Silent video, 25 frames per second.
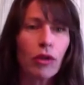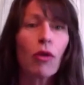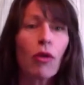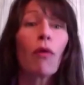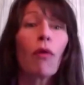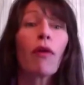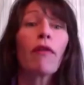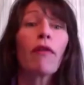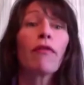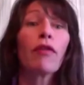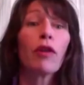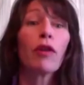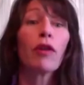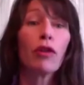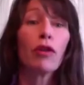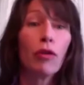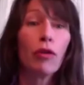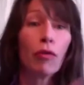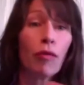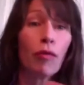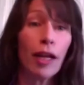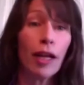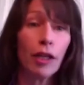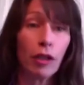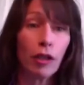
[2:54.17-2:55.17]
or if they're new
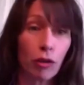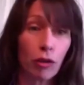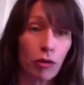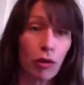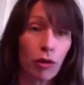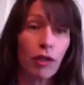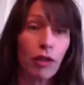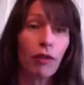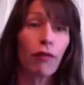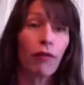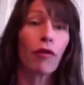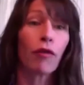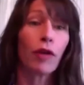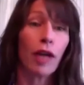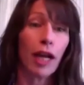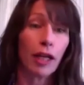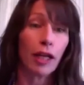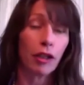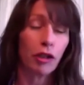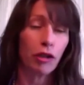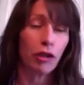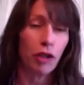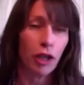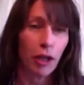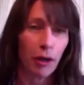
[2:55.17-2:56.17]
registrants for
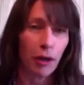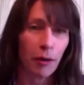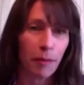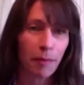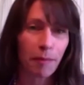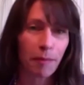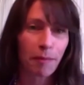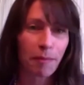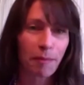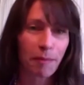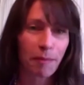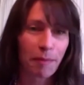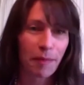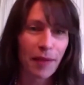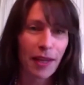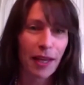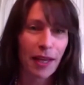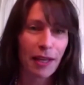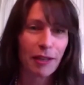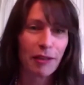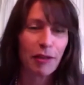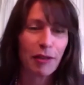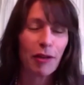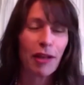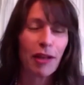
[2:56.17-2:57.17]
next year.
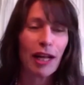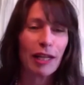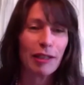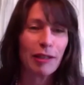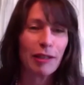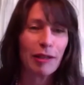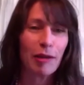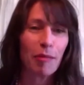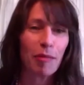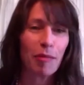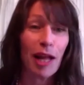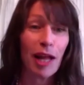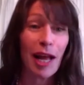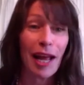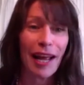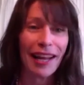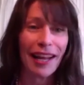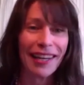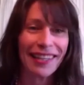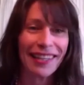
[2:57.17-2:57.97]
So that's the plan.